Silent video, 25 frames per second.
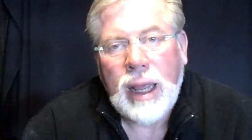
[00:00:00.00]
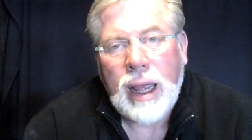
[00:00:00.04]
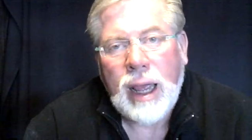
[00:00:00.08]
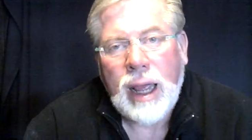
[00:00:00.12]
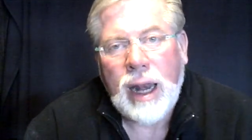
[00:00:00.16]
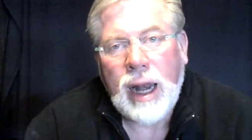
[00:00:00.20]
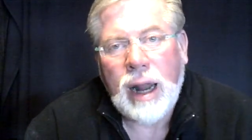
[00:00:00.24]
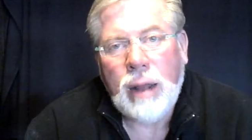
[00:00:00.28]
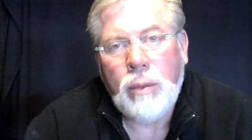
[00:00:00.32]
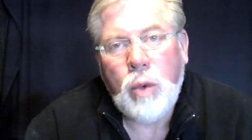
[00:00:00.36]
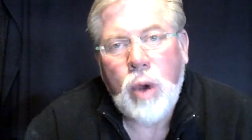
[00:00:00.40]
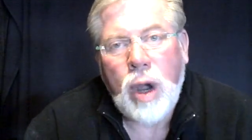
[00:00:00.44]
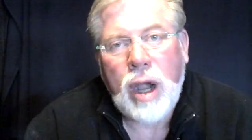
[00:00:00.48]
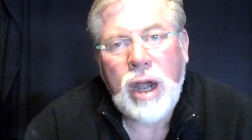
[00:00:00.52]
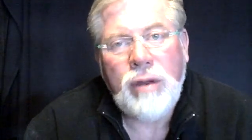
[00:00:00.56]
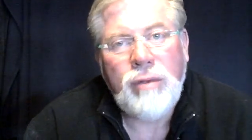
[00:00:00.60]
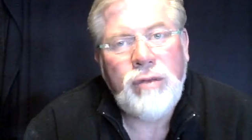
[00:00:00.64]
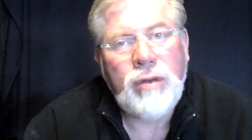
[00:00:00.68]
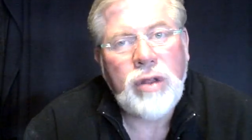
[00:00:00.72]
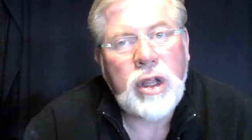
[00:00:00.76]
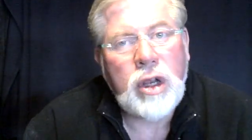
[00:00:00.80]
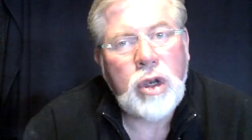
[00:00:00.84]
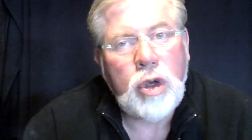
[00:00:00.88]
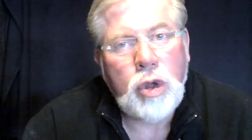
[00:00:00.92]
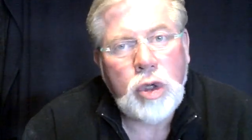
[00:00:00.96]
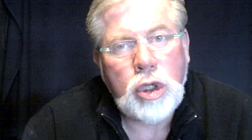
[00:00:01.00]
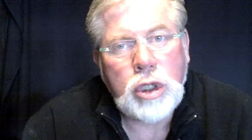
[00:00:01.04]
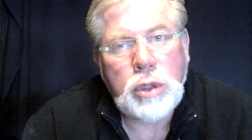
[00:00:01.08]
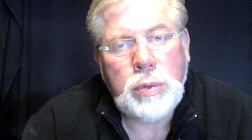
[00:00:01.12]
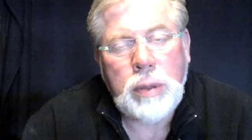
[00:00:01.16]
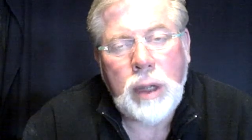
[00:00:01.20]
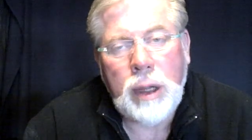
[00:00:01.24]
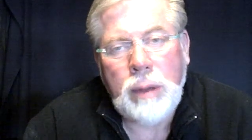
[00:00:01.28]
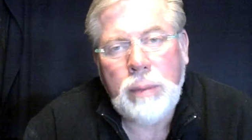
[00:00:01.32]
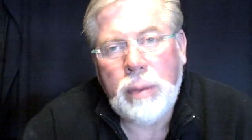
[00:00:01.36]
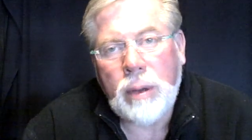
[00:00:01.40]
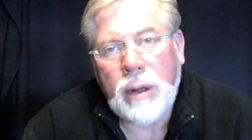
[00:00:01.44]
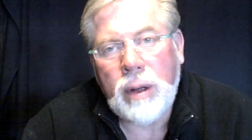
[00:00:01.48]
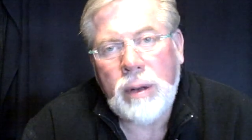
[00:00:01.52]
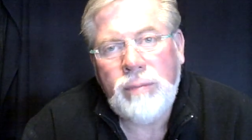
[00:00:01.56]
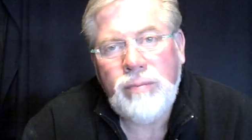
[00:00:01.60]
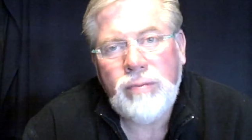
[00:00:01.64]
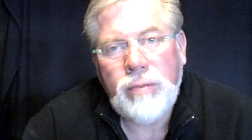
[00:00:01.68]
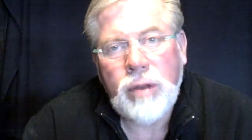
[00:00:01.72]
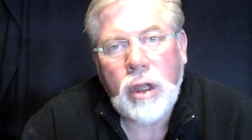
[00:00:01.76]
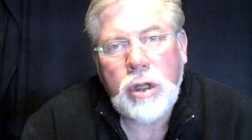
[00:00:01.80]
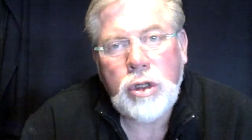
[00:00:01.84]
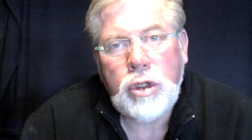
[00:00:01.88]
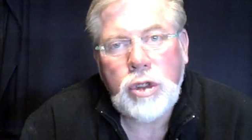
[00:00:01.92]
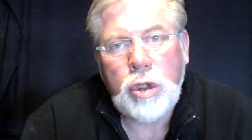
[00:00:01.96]
And I'm waiting for the news people
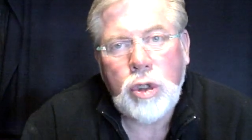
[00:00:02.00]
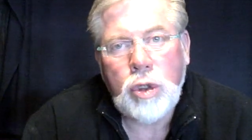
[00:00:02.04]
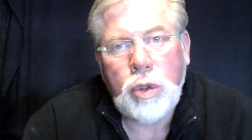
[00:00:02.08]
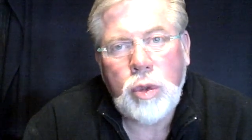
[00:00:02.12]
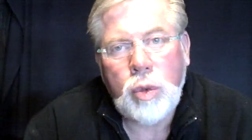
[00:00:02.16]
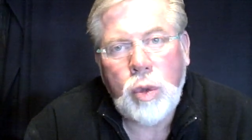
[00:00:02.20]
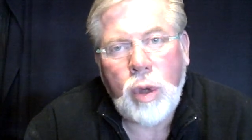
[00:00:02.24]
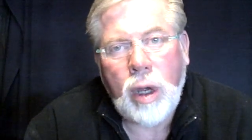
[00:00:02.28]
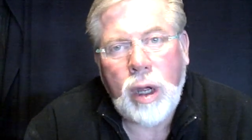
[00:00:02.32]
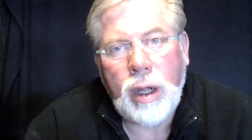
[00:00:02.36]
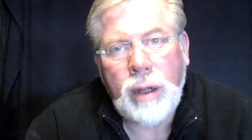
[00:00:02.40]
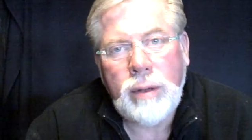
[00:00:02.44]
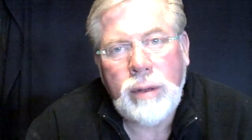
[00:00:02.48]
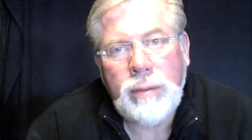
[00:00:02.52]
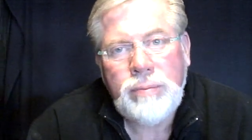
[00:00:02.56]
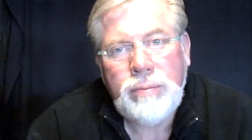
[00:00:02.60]
to